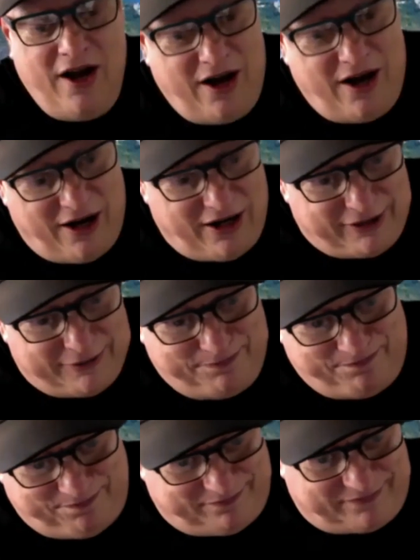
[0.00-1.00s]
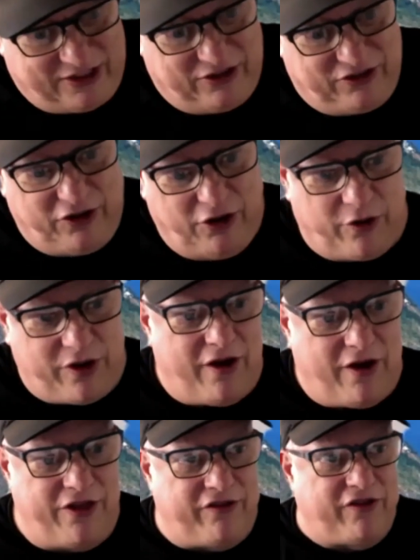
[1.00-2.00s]
Um, so you know,
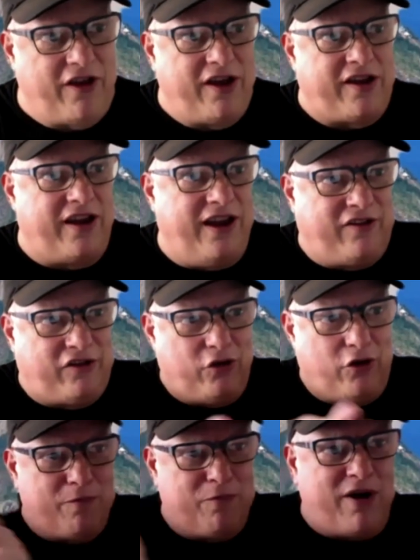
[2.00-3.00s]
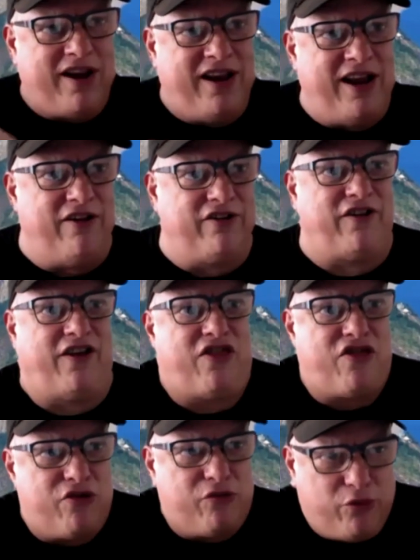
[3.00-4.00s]
there's like it's sort of breaking out into like
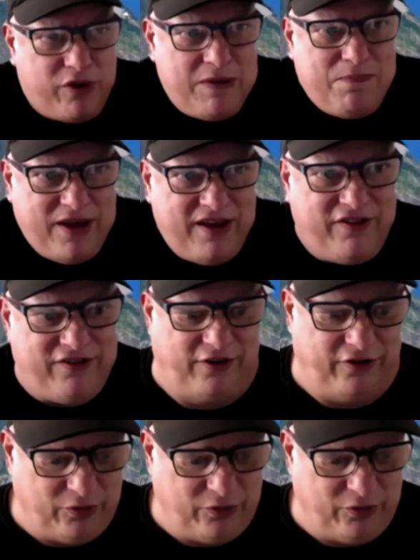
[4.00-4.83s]
three pieces.